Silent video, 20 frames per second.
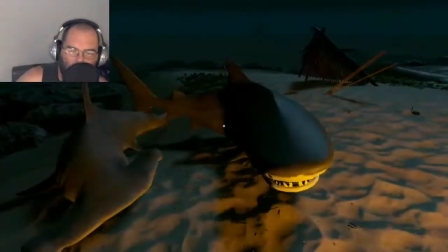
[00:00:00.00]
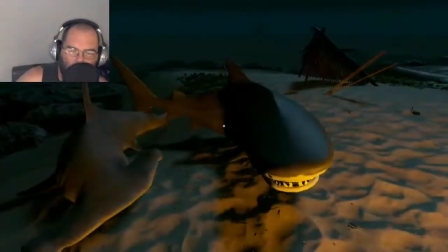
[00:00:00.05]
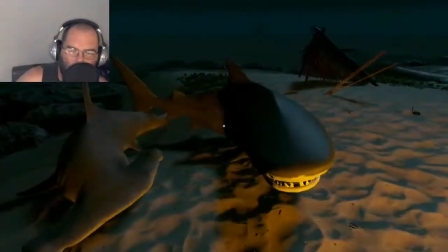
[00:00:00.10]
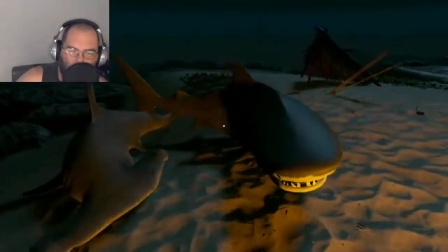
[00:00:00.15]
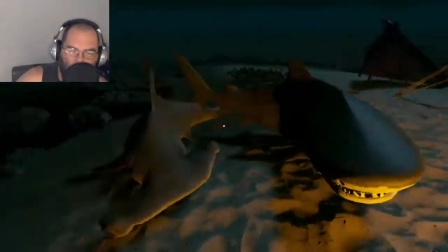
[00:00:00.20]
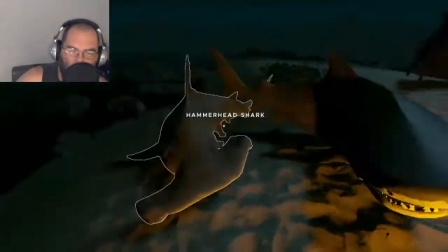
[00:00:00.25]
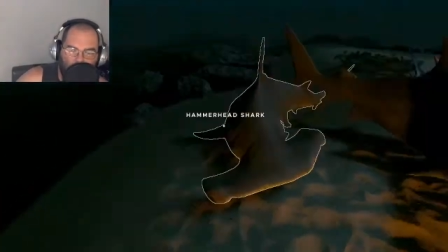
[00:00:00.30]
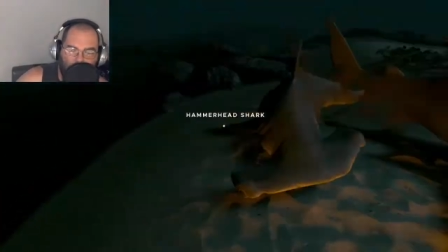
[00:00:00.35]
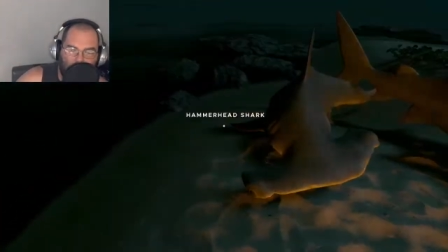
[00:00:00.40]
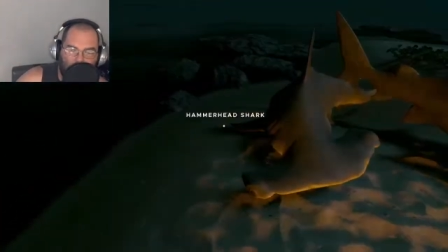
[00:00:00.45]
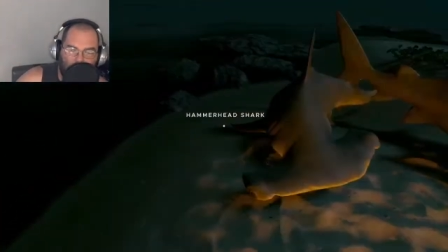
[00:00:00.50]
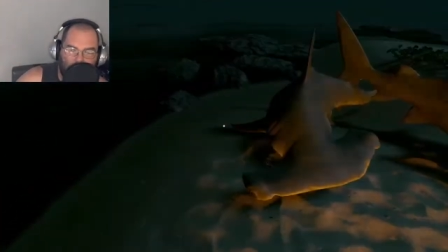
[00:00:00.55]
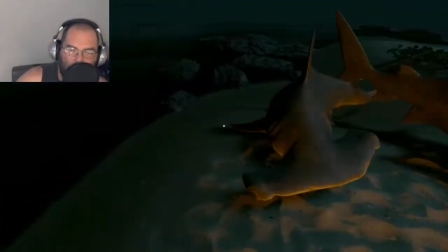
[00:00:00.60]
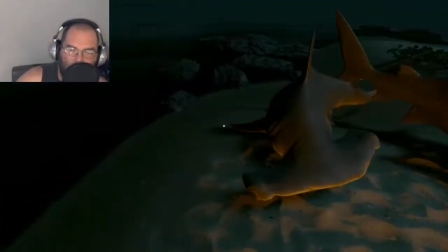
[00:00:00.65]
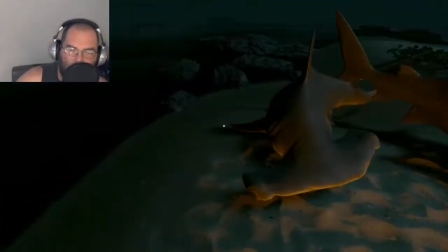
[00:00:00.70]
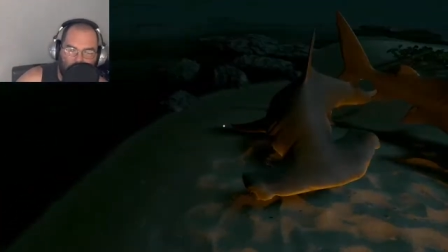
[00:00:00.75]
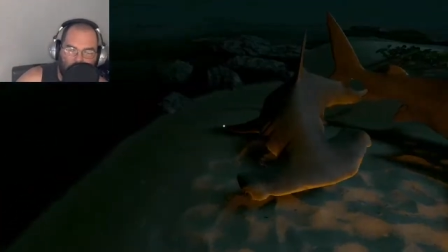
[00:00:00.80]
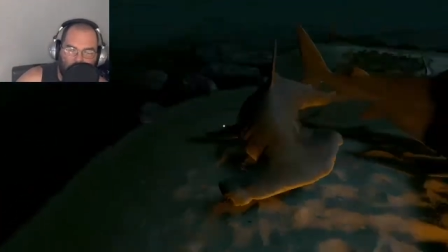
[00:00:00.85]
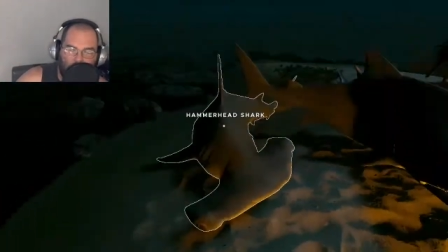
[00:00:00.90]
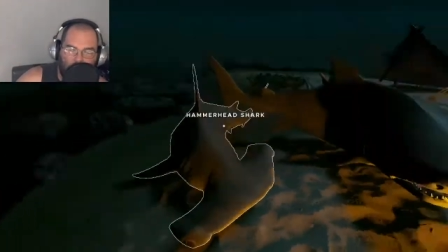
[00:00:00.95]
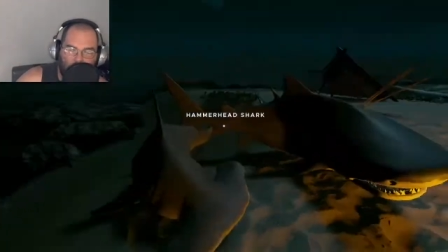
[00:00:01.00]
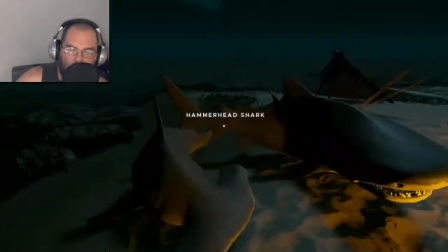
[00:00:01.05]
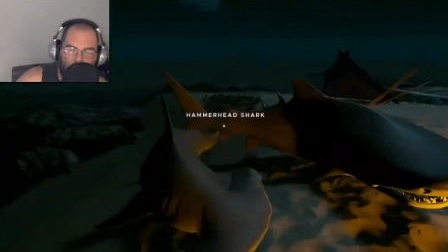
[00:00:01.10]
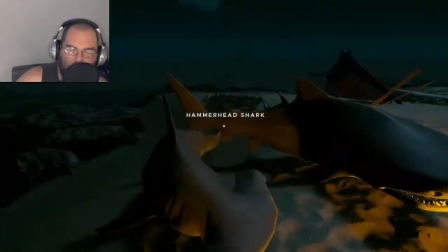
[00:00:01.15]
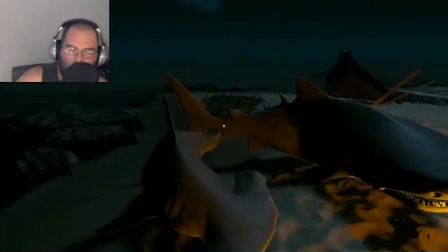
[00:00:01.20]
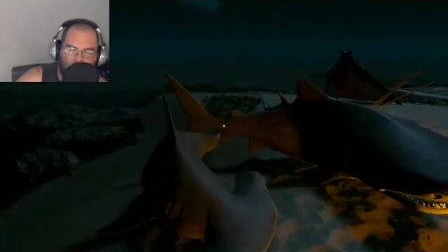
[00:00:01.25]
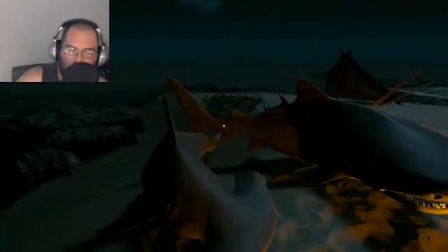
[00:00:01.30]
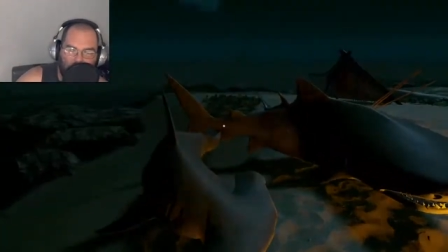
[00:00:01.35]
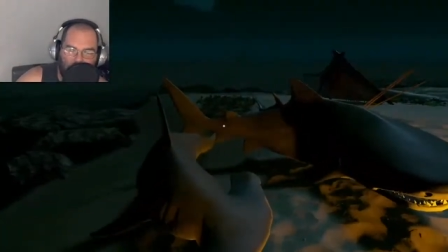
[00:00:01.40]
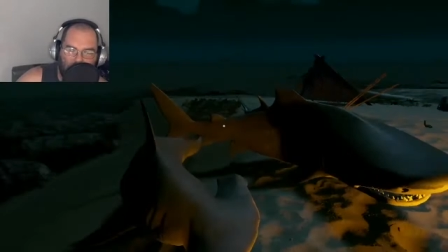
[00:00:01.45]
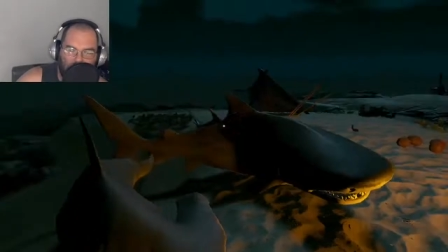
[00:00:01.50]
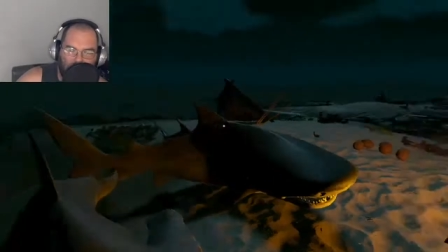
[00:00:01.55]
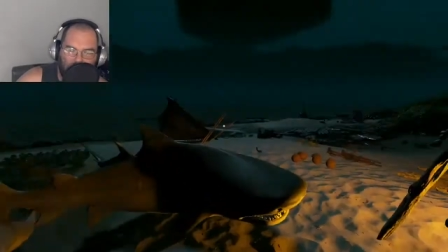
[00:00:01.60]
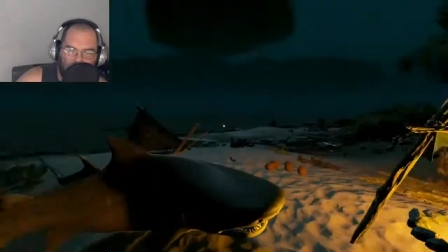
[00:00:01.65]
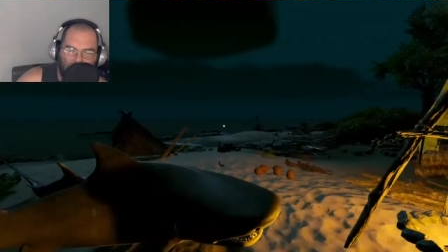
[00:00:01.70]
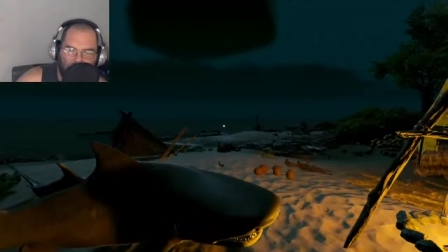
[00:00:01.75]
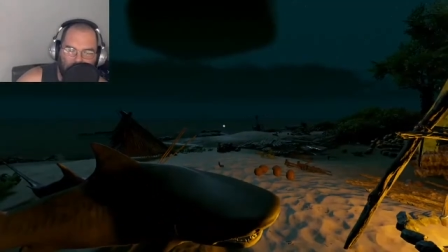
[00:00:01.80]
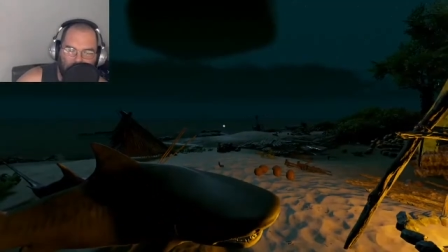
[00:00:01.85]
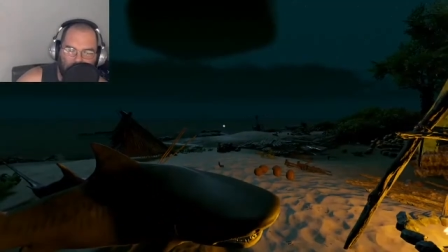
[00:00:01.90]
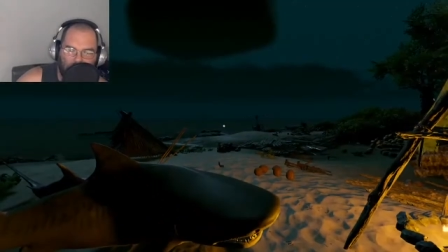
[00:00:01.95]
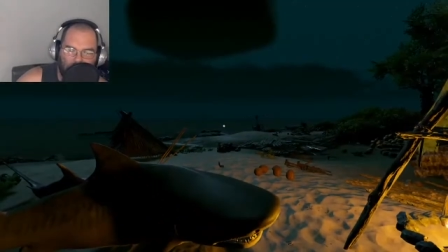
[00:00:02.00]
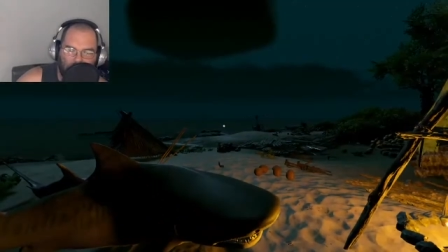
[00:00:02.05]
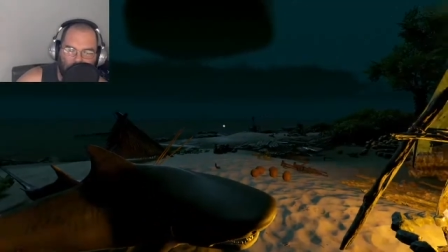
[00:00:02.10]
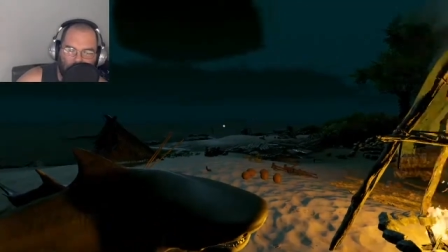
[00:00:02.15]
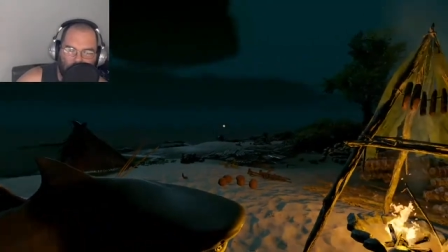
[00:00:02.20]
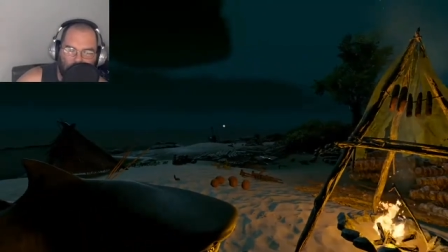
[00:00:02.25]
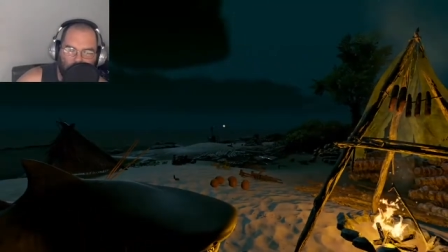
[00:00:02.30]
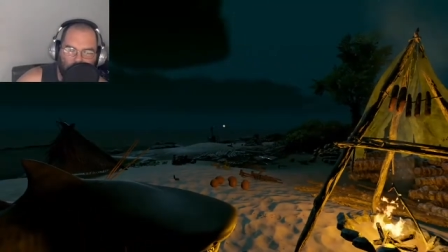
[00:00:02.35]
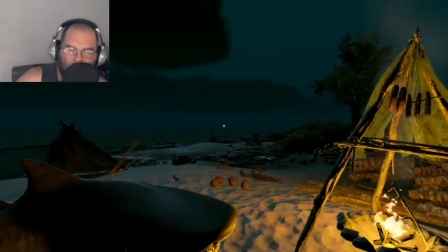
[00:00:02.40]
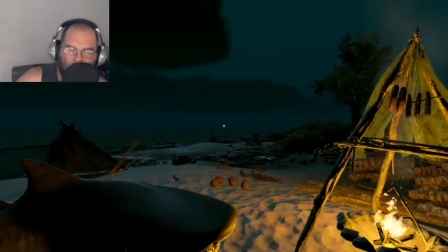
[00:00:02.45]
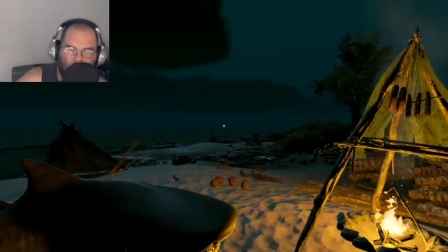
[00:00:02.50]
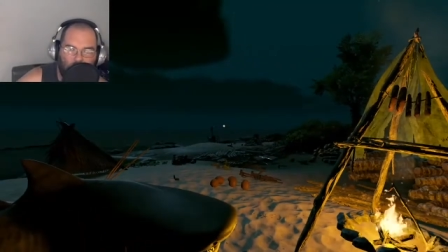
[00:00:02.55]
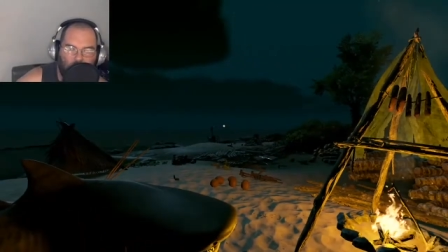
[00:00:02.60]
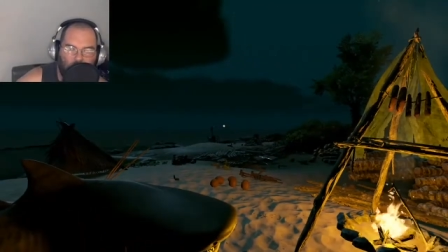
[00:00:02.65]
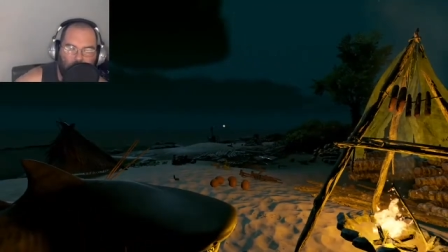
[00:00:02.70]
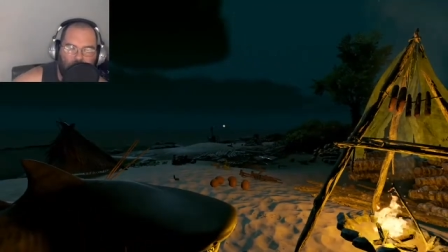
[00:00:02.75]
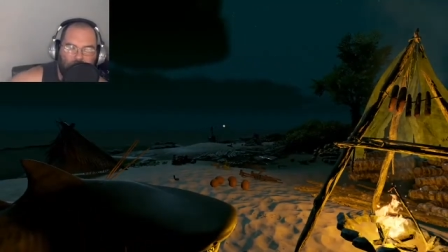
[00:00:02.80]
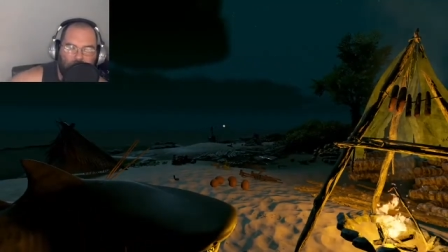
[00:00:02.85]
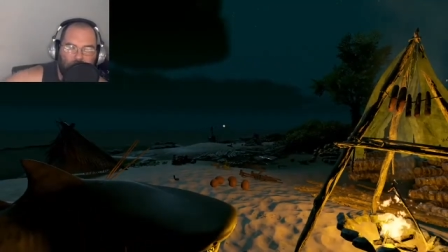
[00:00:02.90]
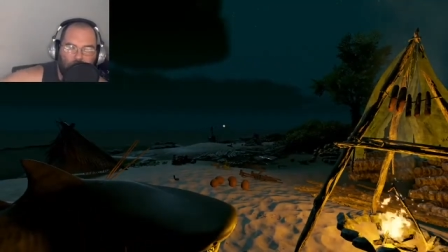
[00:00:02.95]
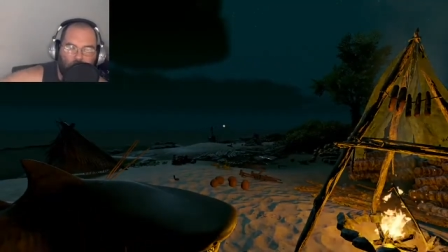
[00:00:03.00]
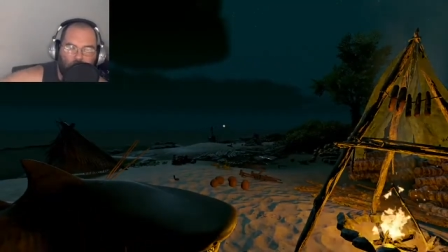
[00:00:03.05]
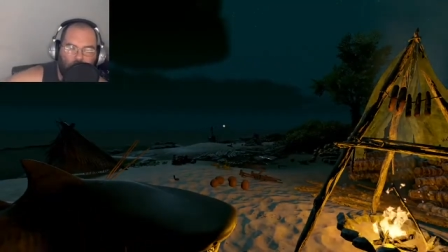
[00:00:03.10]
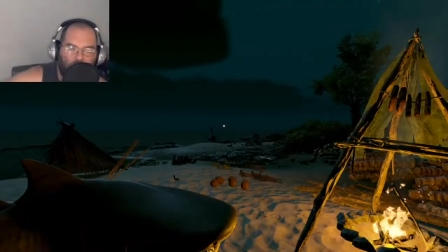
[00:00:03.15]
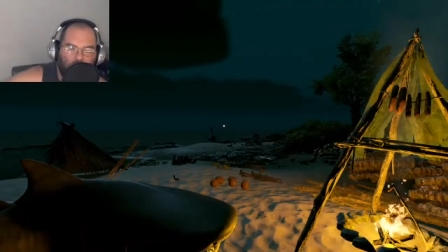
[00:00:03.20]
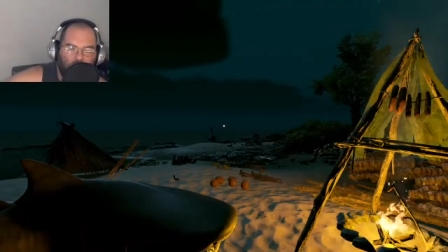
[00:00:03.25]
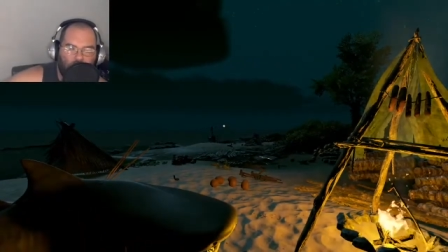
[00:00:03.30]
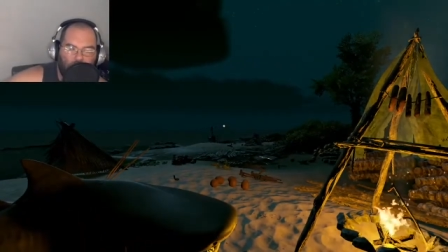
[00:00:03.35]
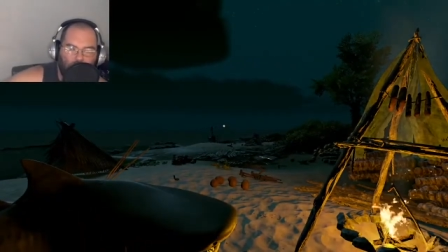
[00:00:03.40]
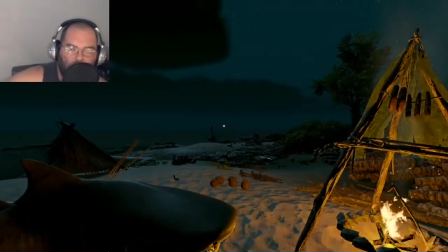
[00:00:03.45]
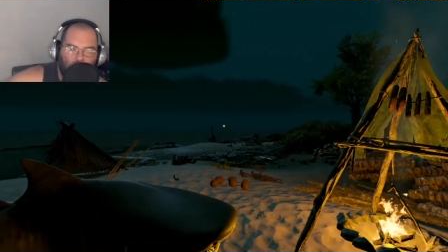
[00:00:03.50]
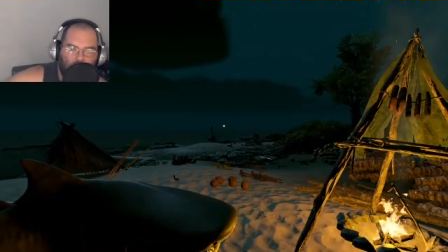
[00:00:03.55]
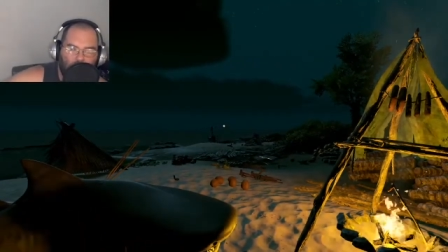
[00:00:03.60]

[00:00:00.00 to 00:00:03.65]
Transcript: We got to get them bosses knocked out, so we're going after one of them.